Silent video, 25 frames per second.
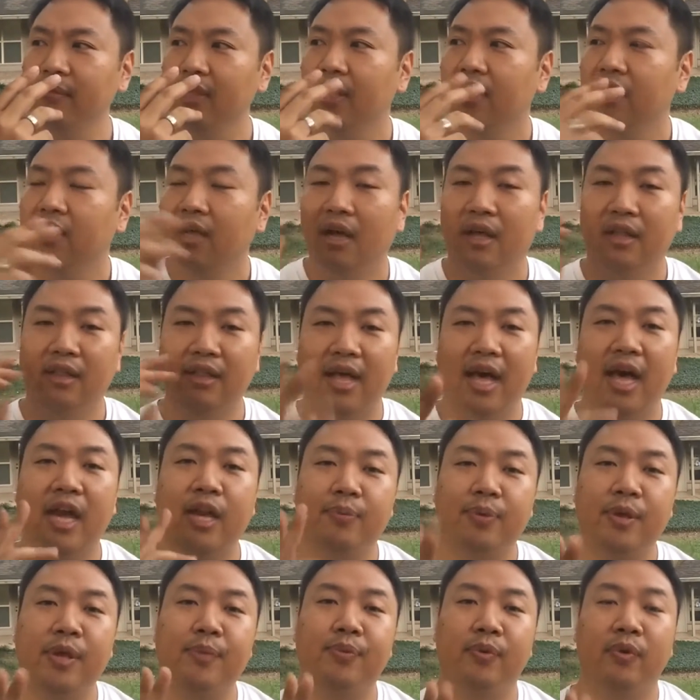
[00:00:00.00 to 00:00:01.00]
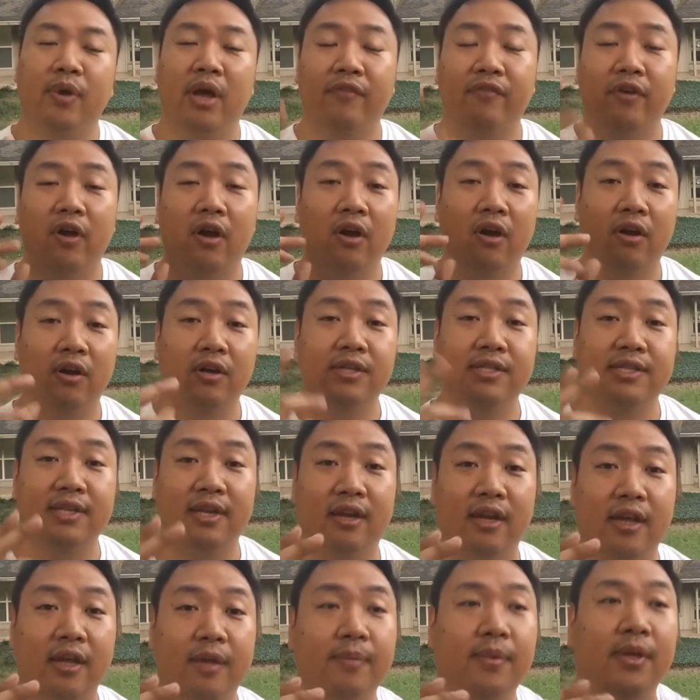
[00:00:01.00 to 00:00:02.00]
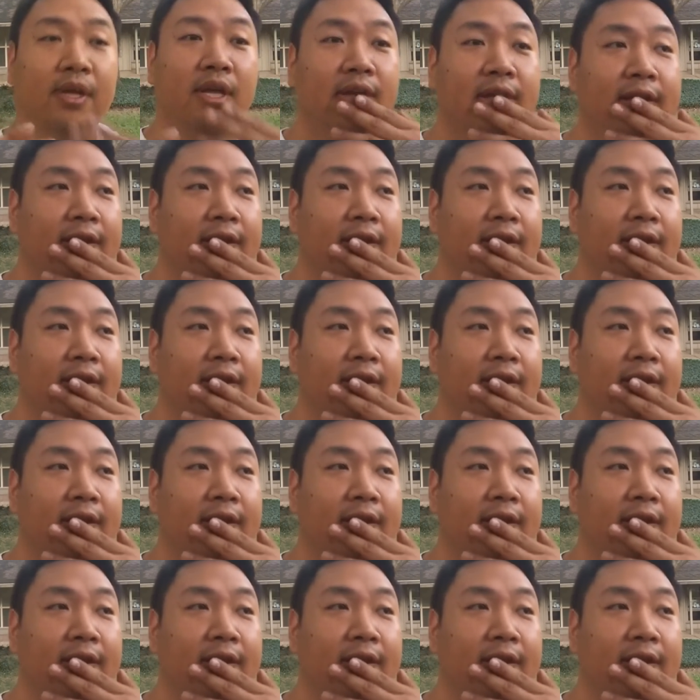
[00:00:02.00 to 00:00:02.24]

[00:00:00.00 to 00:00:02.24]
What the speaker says: a lot of people have a hard time